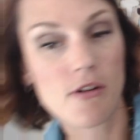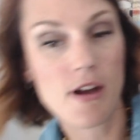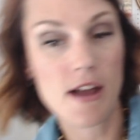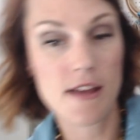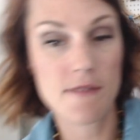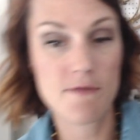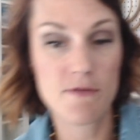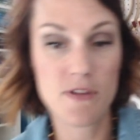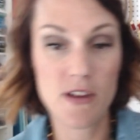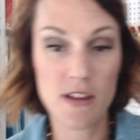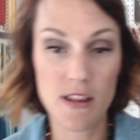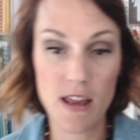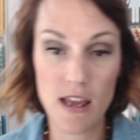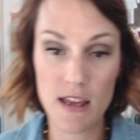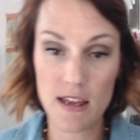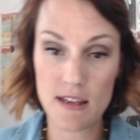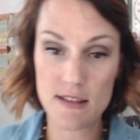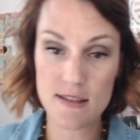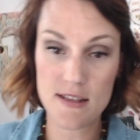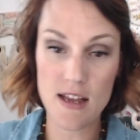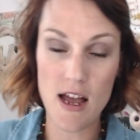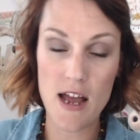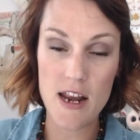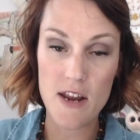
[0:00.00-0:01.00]
I feel like
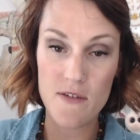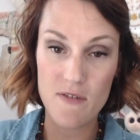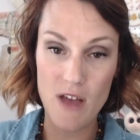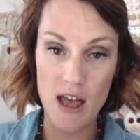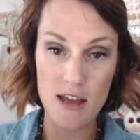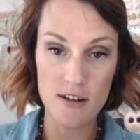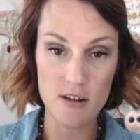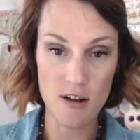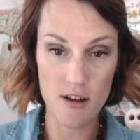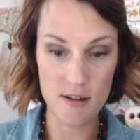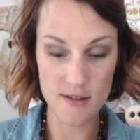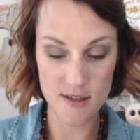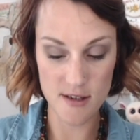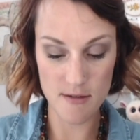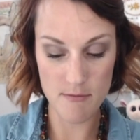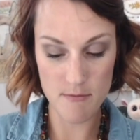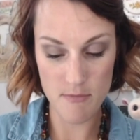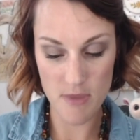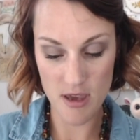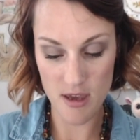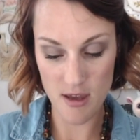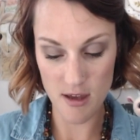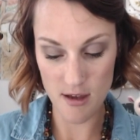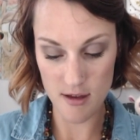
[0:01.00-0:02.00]
it's kind of ad nauseum
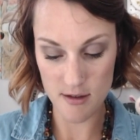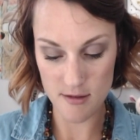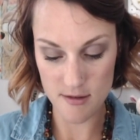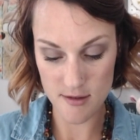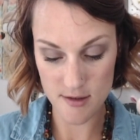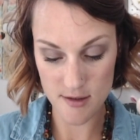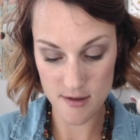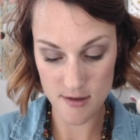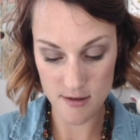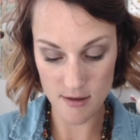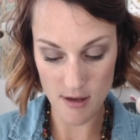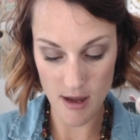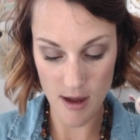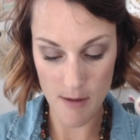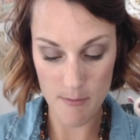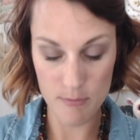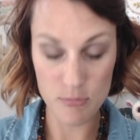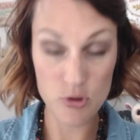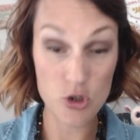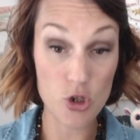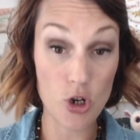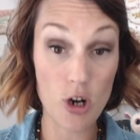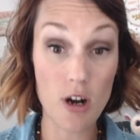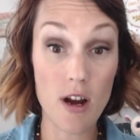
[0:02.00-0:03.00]
because I'm
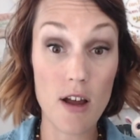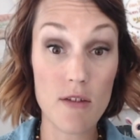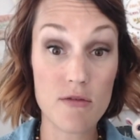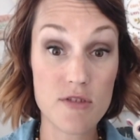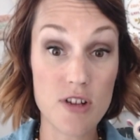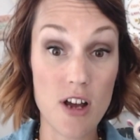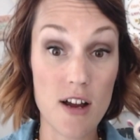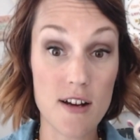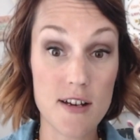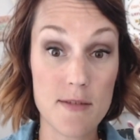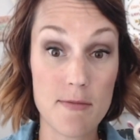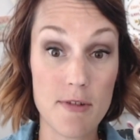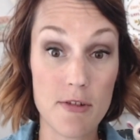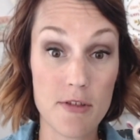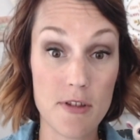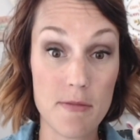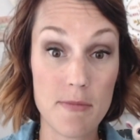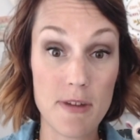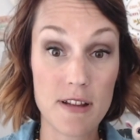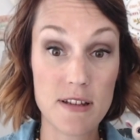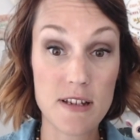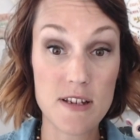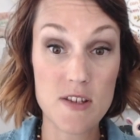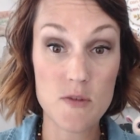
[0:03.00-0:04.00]
sure I've talked about
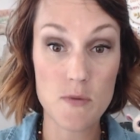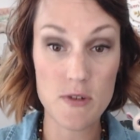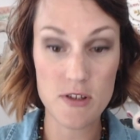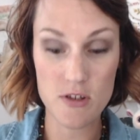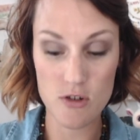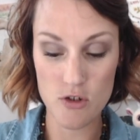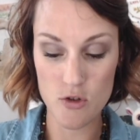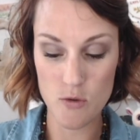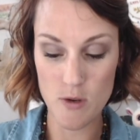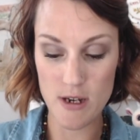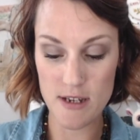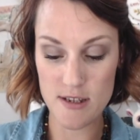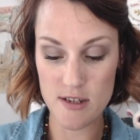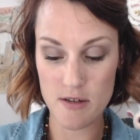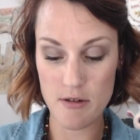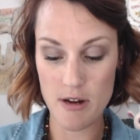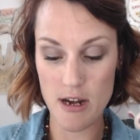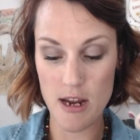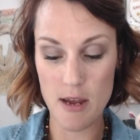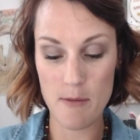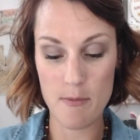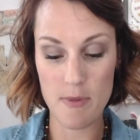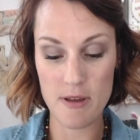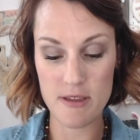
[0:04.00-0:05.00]
them at least once or twice
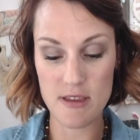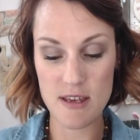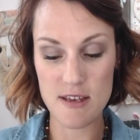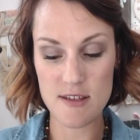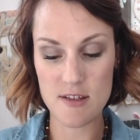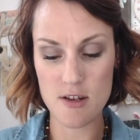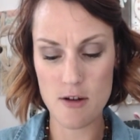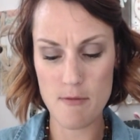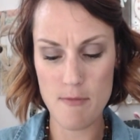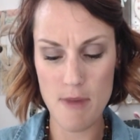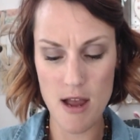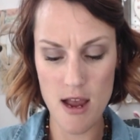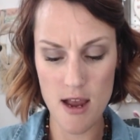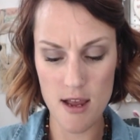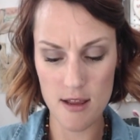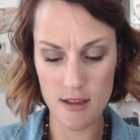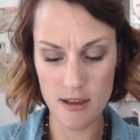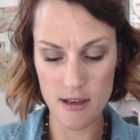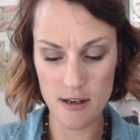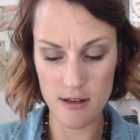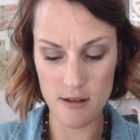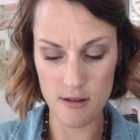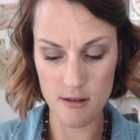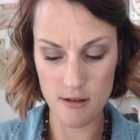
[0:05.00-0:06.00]
already. But these are my
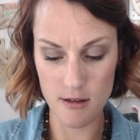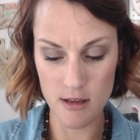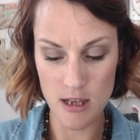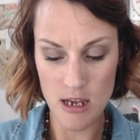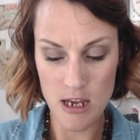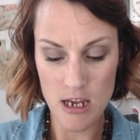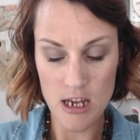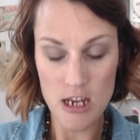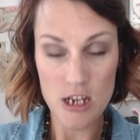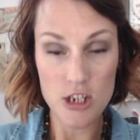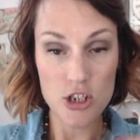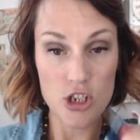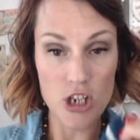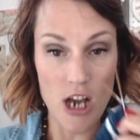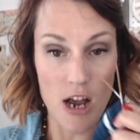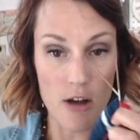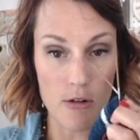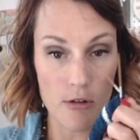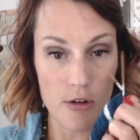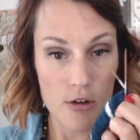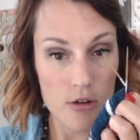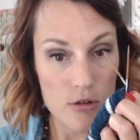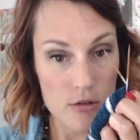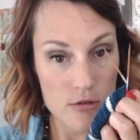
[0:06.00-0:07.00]
little
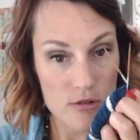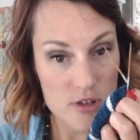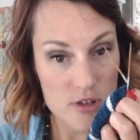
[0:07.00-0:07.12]
Gu